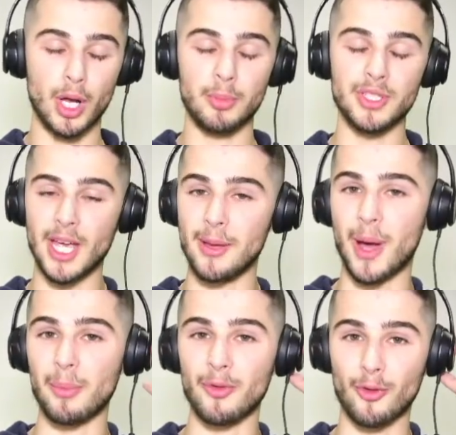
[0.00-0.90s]
up his heat
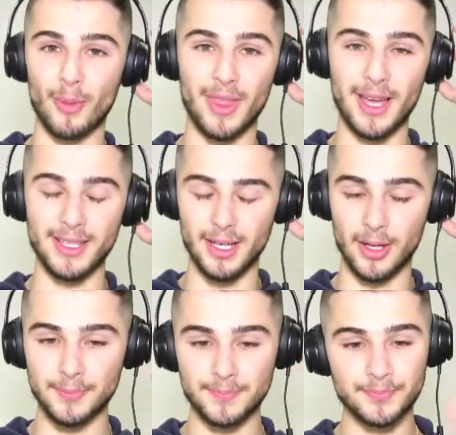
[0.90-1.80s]
map from that year,
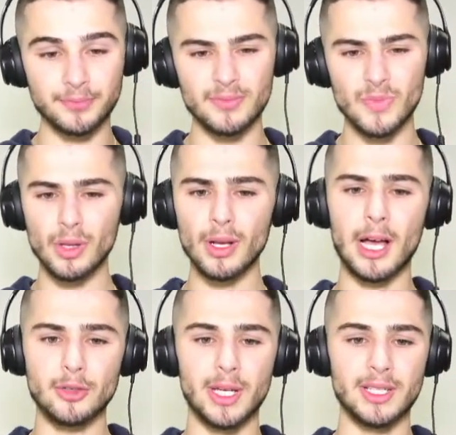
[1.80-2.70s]

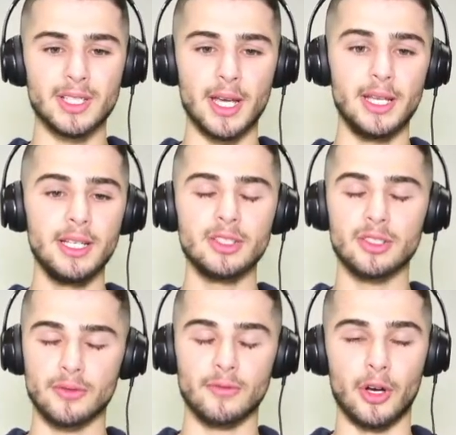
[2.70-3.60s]
as we can see, it
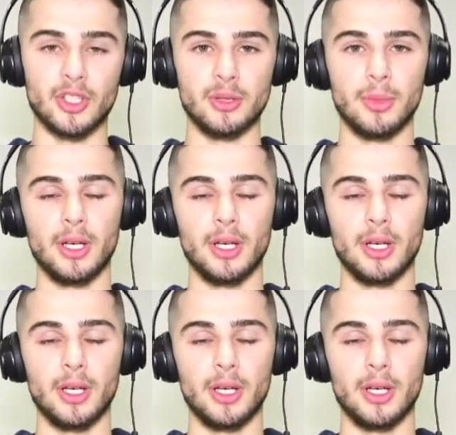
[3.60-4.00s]
is very similar